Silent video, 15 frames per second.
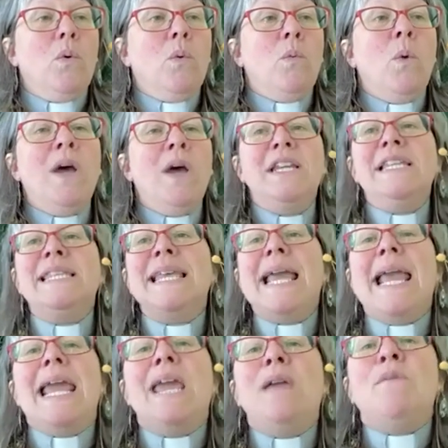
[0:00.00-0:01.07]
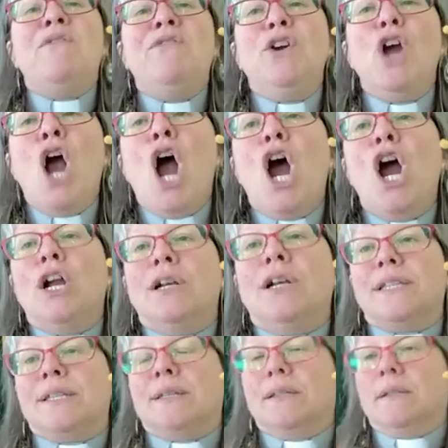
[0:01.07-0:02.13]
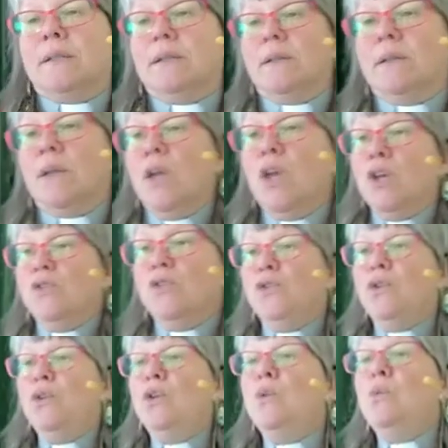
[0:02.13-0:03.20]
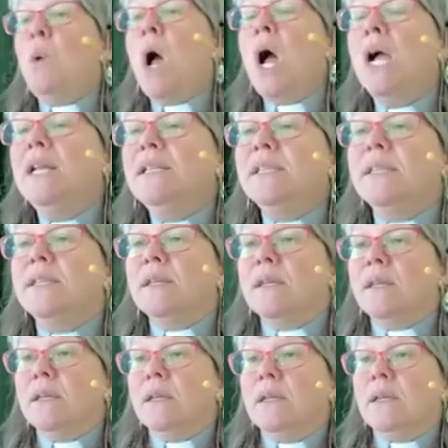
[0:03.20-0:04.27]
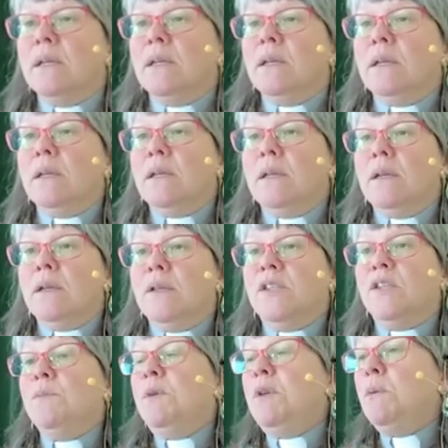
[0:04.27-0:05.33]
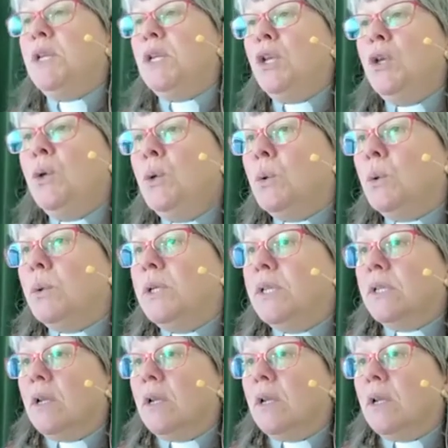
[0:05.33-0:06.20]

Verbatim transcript: What is the aim of your heart? Do you want to be renewed,